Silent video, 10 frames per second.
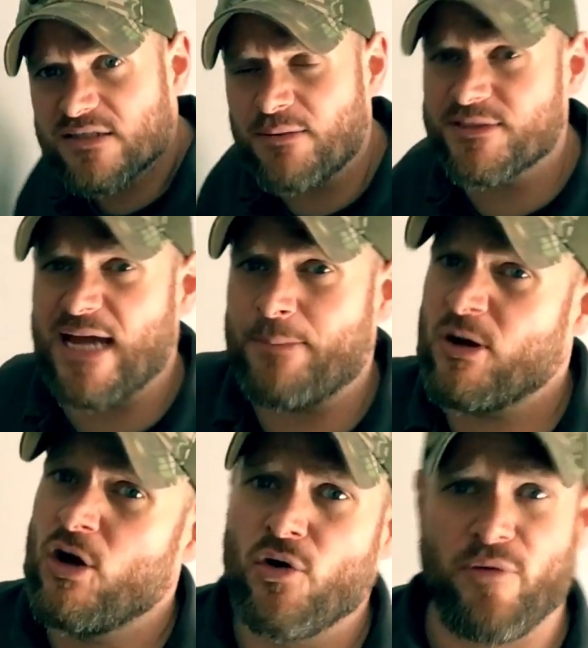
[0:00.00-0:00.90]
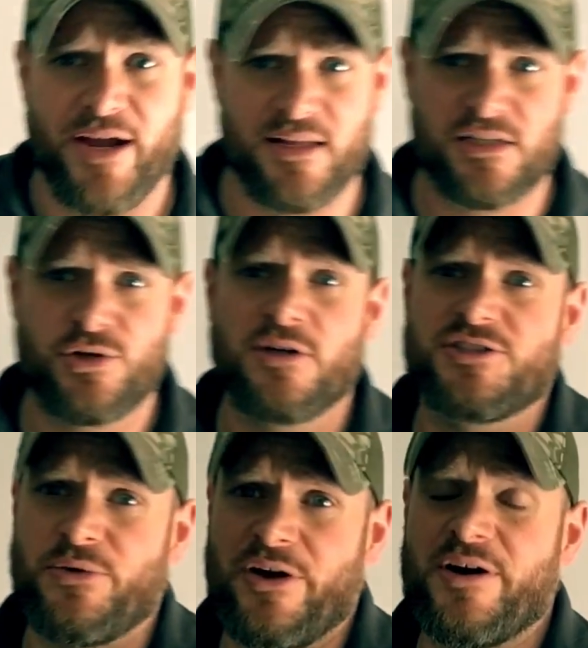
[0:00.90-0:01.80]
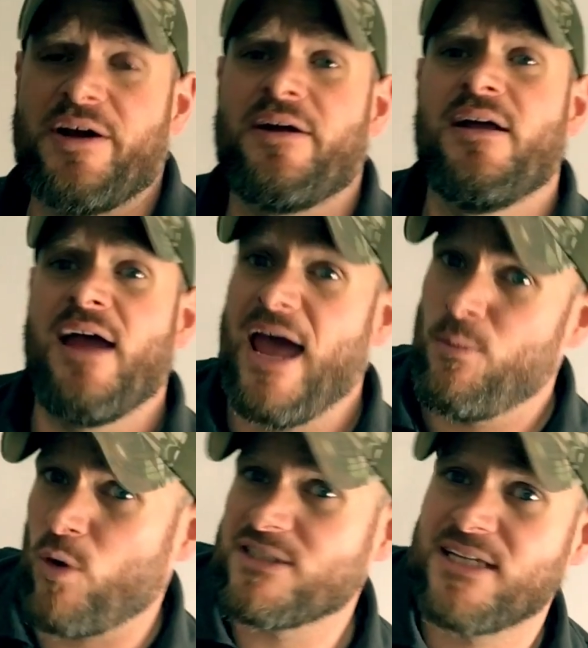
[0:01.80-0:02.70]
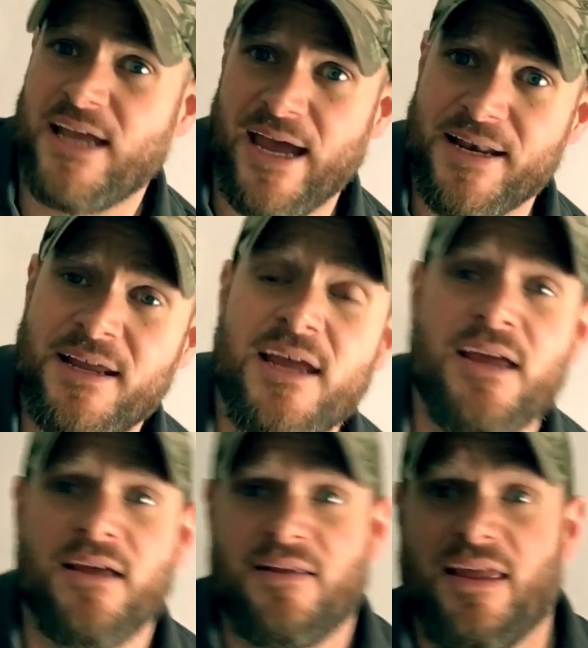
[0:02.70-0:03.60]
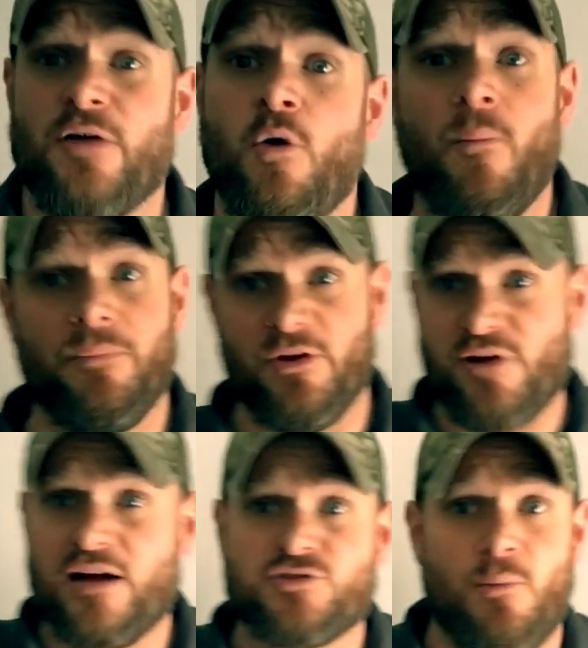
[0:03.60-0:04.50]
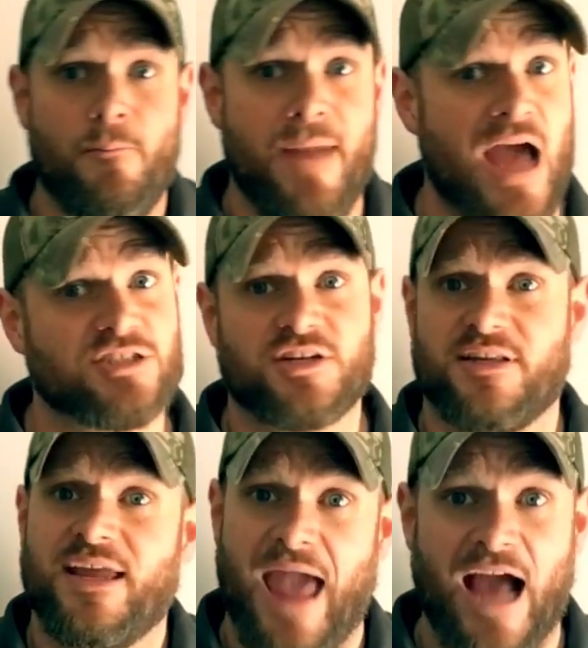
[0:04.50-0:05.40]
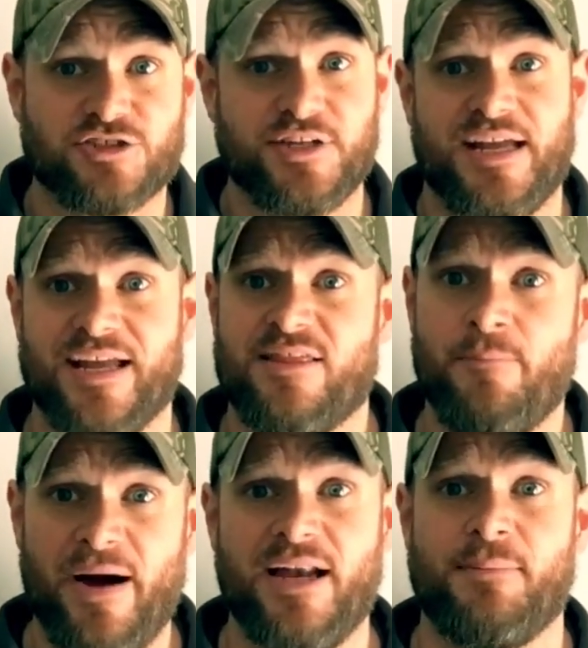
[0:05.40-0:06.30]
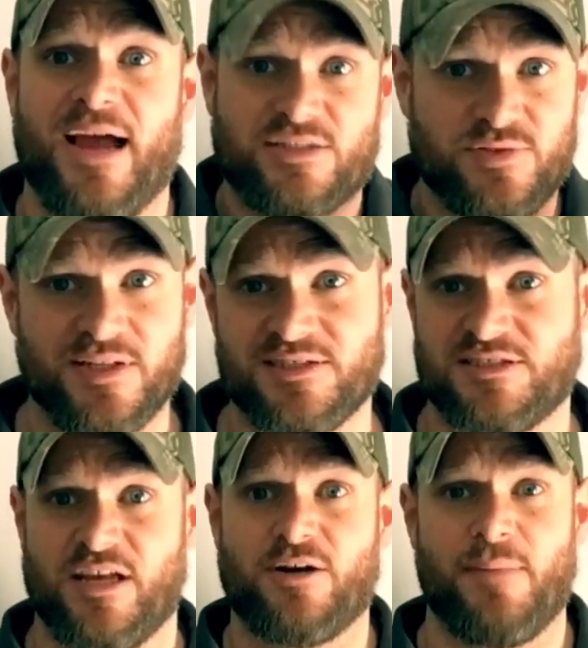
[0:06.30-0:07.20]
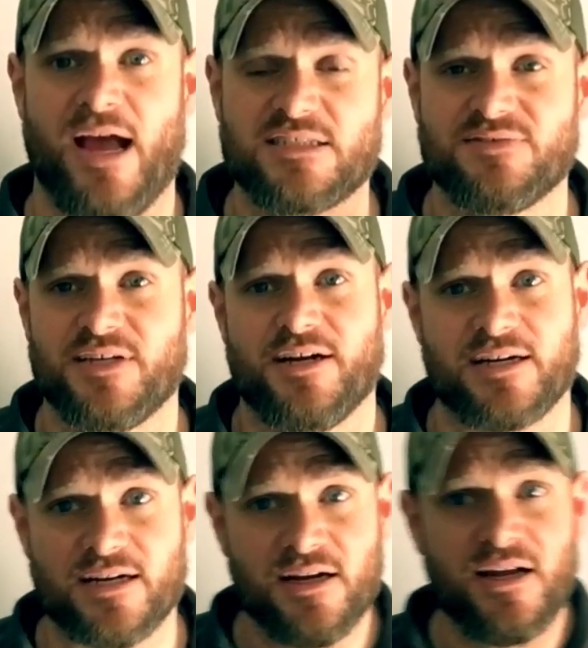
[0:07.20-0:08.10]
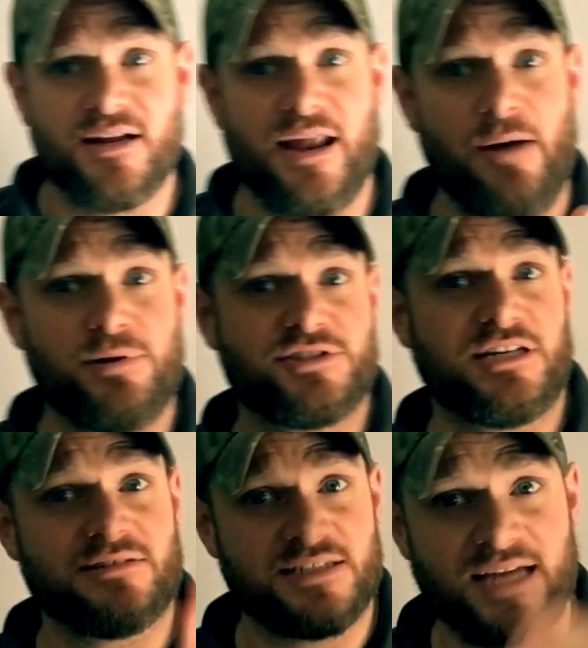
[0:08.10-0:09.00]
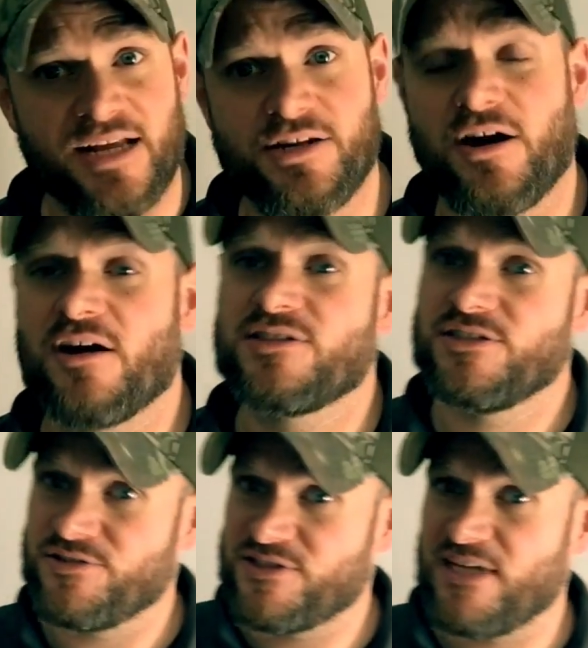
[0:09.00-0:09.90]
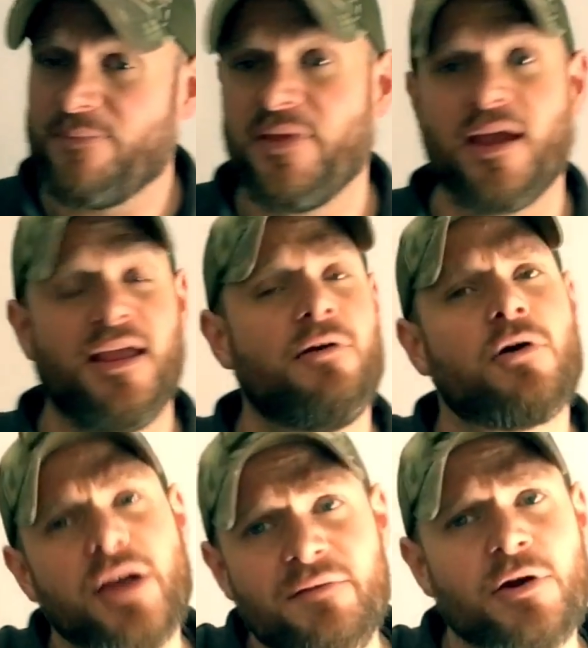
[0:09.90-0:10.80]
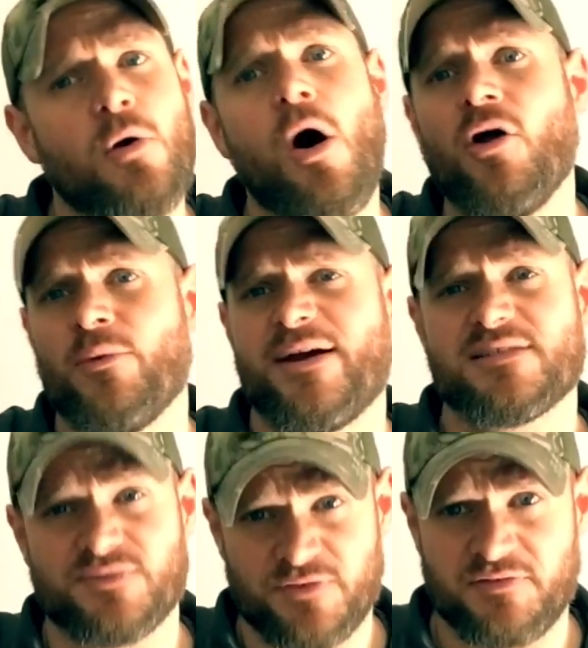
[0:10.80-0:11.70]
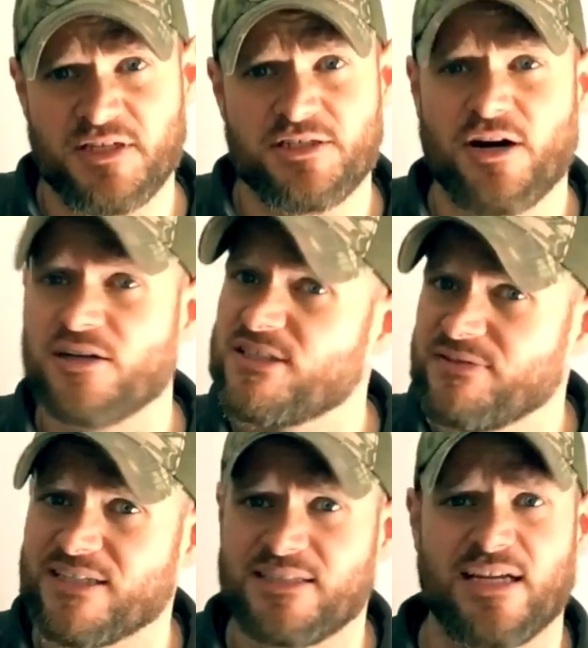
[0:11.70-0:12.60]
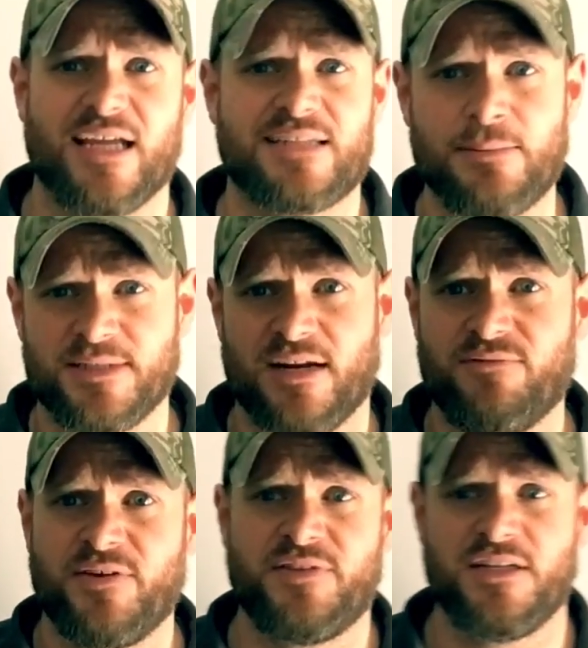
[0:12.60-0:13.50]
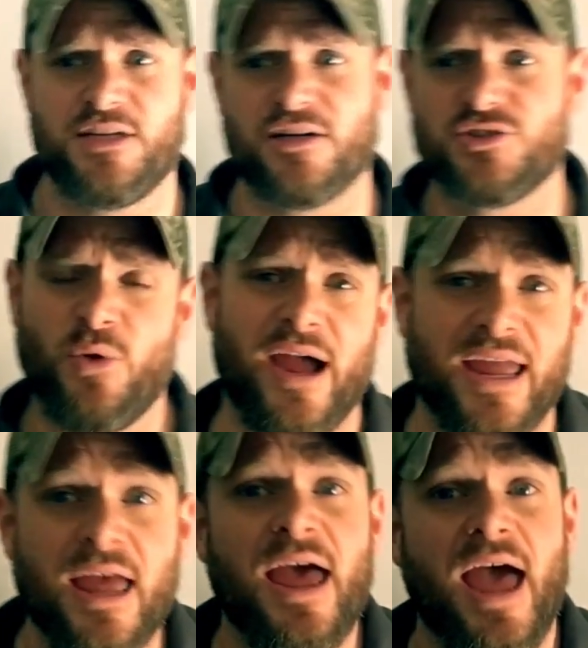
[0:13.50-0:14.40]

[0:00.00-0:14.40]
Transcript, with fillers: Double tap right in the torso area, and once again, it will, the rounds will magically actually hit the body mass, the center mass of the area. Now push it out to ten yards and do the same thing. You know, even go all the way out to fifteen yards, even att- attempt it at fifteen yards away.